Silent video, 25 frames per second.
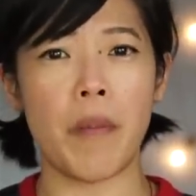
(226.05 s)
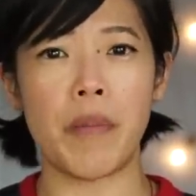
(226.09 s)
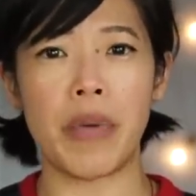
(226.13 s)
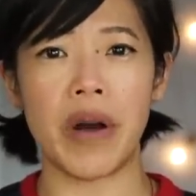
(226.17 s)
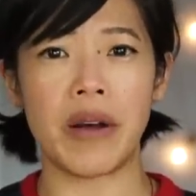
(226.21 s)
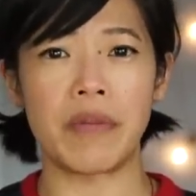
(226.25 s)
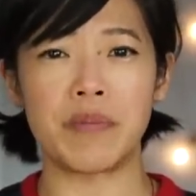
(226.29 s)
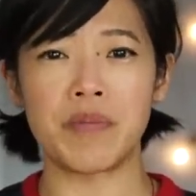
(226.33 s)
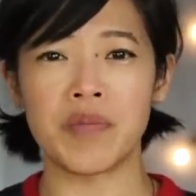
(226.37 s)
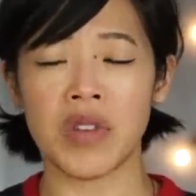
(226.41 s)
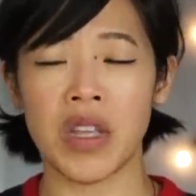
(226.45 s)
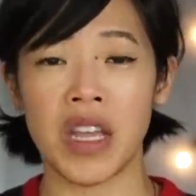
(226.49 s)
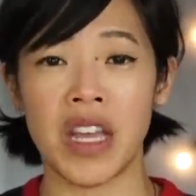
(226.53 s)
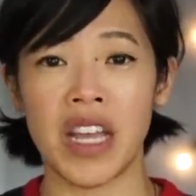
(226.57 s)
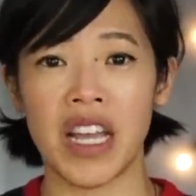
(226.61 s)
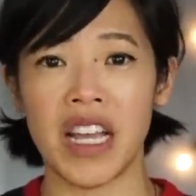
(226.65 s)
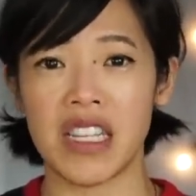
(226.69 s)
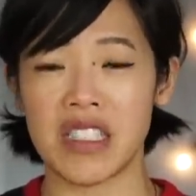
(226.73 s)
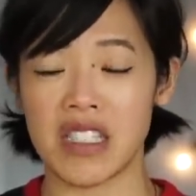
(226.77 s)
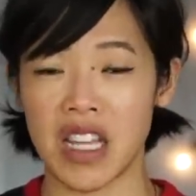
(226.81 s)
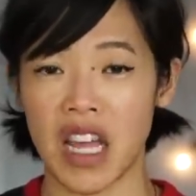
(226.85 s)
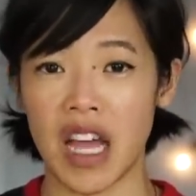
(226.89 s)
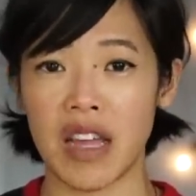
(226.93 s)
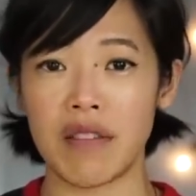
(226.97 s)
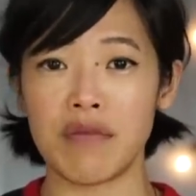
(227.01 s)
but
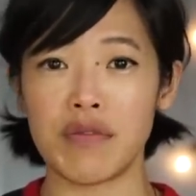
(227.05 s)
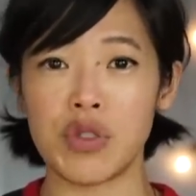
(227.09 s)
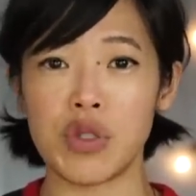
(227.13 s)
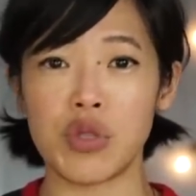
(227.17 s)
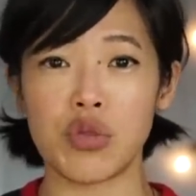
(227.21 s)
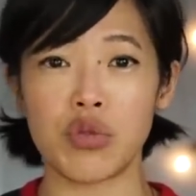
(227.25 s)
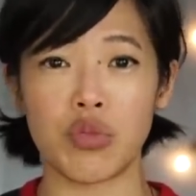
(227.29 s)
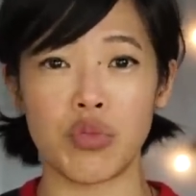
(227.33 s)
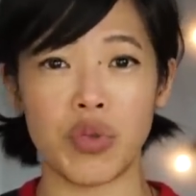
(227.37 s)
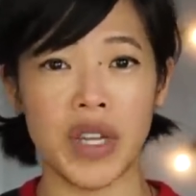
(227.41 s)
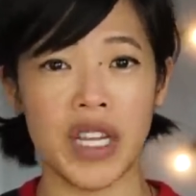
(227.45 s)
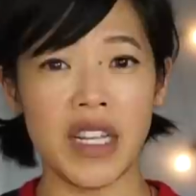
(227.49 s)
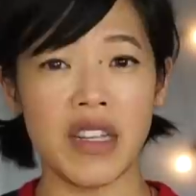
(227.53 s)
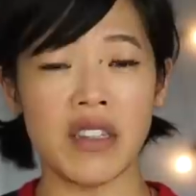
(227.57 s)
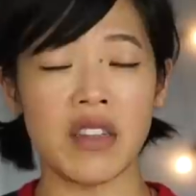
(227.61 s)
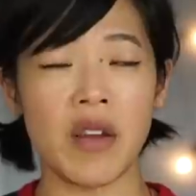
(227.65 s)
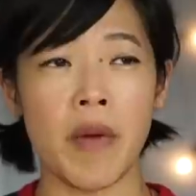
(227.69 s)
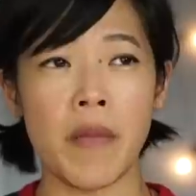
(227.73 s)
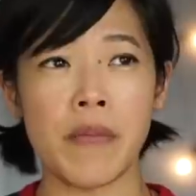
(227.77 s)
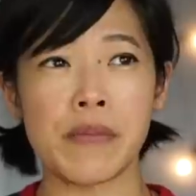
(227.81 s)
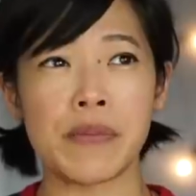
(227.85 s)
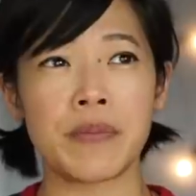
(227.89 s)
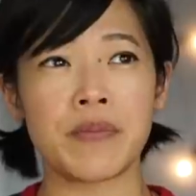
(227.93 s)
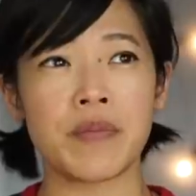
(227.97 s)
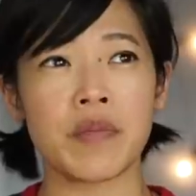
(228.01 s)
it's kind of sweet
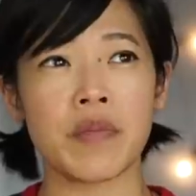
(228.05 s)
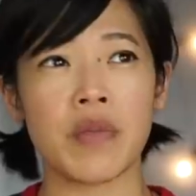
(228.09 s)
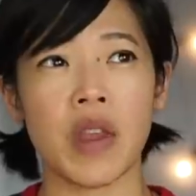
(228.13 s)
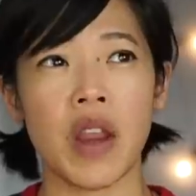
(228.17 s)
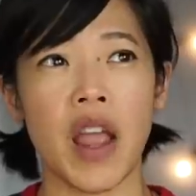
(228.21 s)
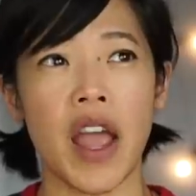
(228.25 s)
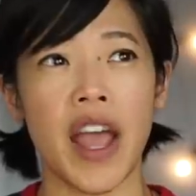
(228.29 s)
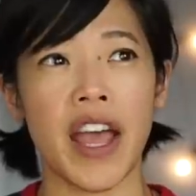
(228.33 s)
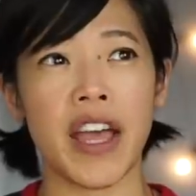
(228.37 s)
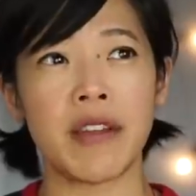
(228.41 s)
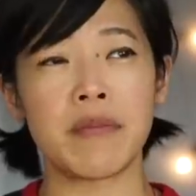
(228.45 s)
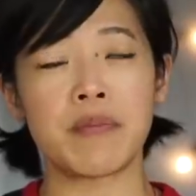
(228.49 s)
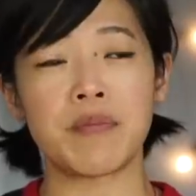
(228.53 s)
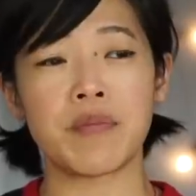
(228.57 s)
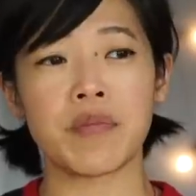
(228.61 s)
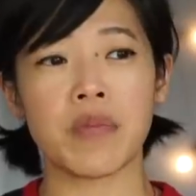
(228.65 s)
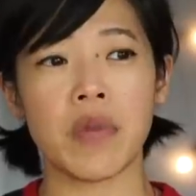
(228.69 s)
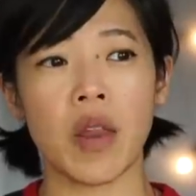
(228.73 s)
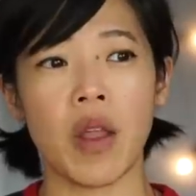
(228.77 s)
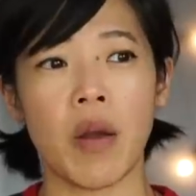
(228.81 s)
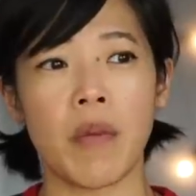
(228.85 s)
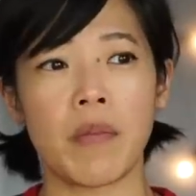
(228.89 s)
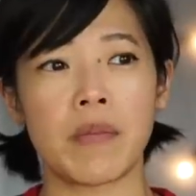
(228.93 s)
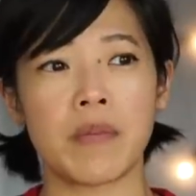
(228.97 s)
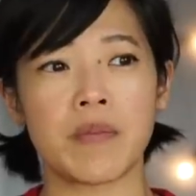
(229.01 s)
and
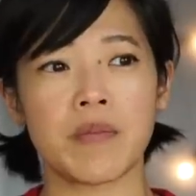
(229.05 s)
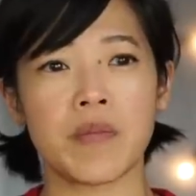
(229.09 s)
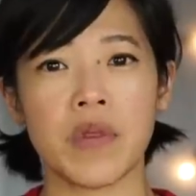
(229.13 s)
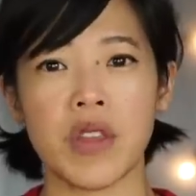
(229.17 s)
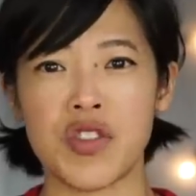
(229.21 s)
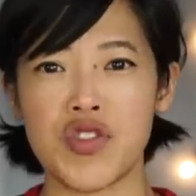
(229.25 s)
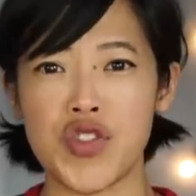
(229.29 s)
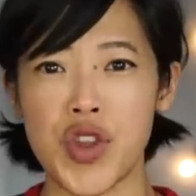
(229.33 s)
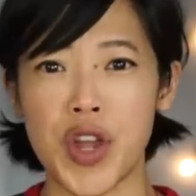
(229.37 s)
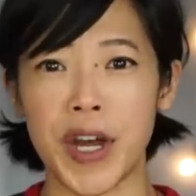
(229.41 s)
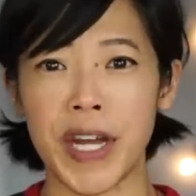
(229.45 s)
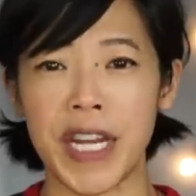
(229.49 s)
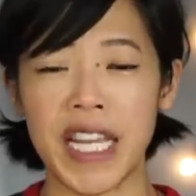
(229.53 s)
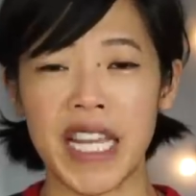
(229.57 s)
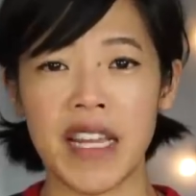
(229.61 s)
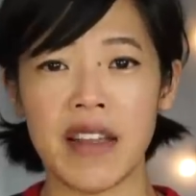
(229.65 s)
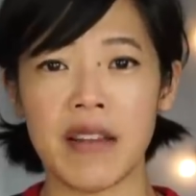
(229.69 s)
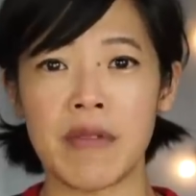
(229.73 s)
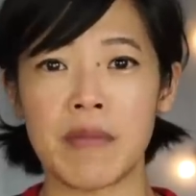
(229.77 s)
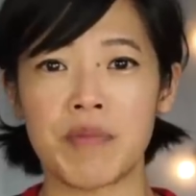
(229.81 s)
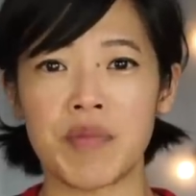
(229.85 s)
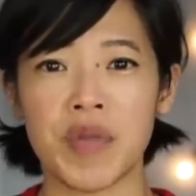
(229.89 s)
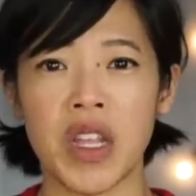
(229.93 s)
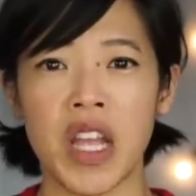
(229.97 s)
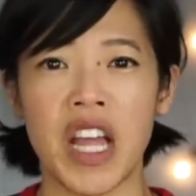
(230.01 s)
nutty.